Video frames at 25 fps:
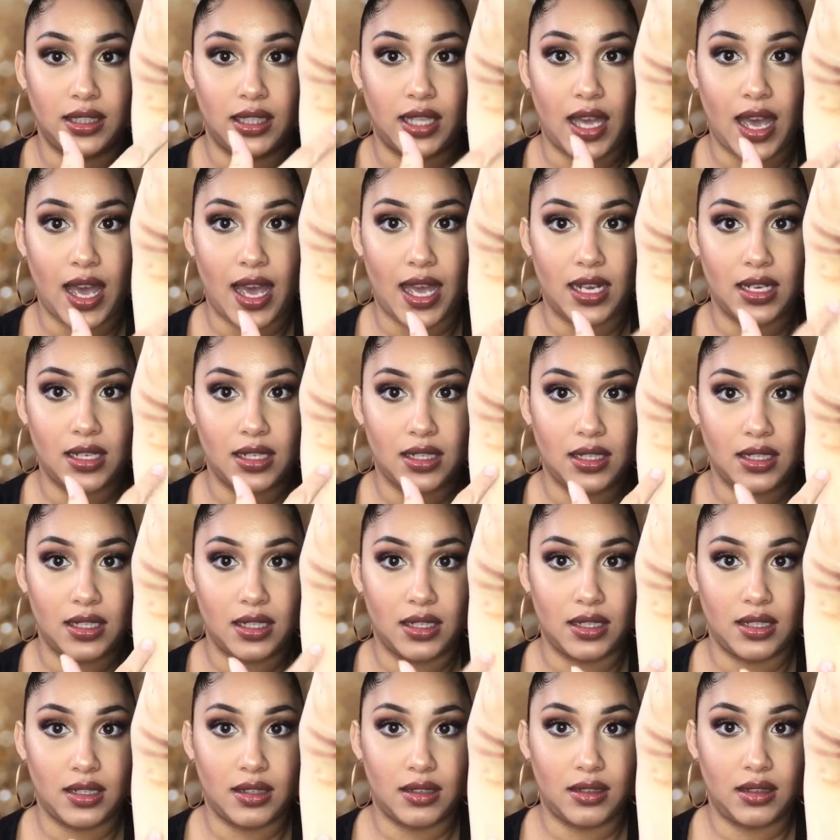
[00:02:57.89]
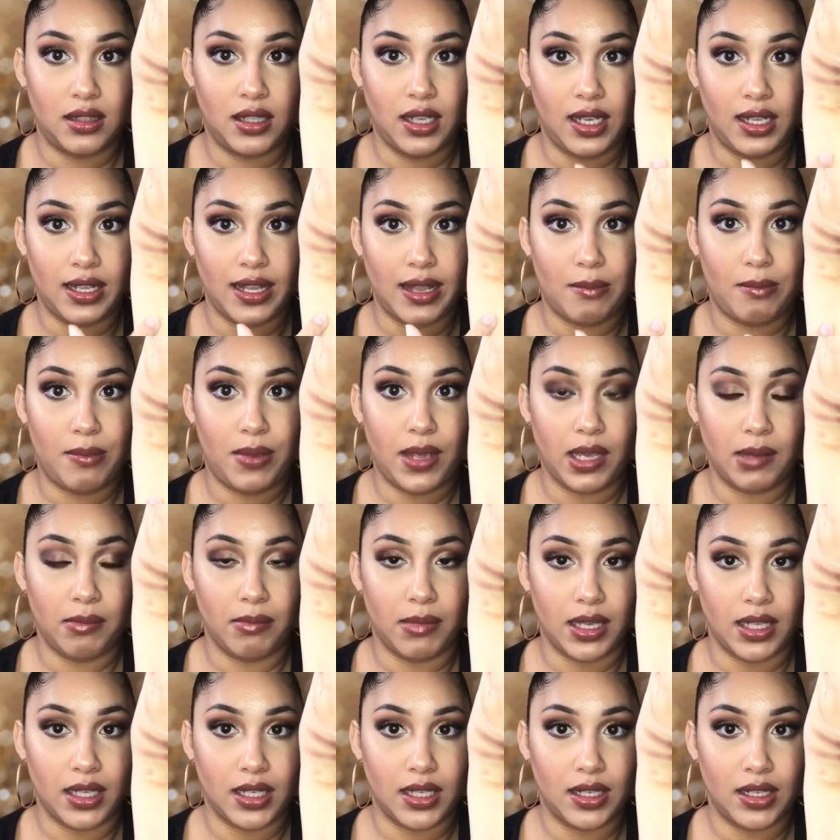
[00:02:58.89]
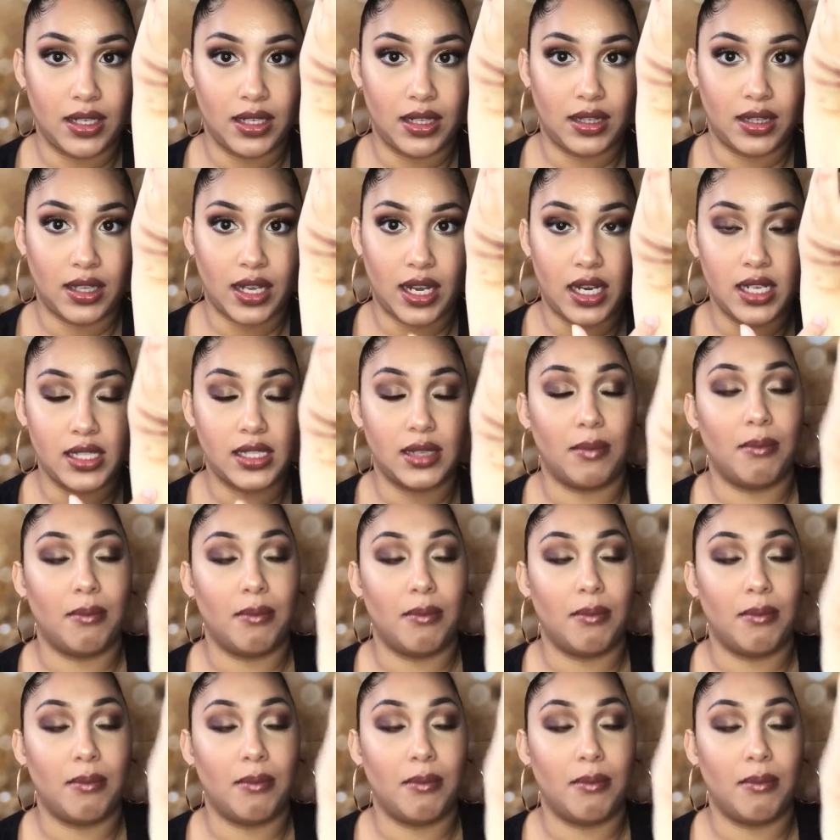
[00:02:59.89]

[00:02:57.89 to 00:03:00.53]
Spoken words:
That, look at that pigment. That is